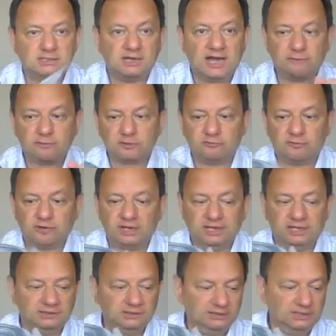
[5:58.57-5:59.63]
I was
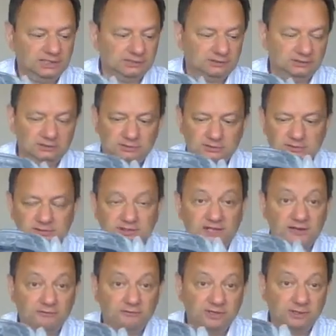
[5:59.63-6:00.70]
afraid that
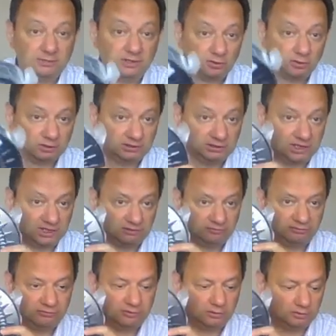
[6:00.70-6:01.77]
there will be not
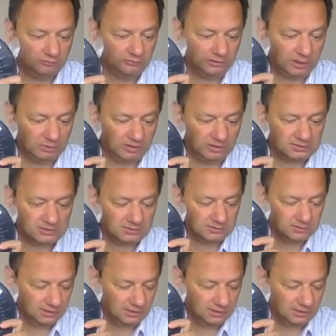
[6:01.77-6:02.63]
enough filaments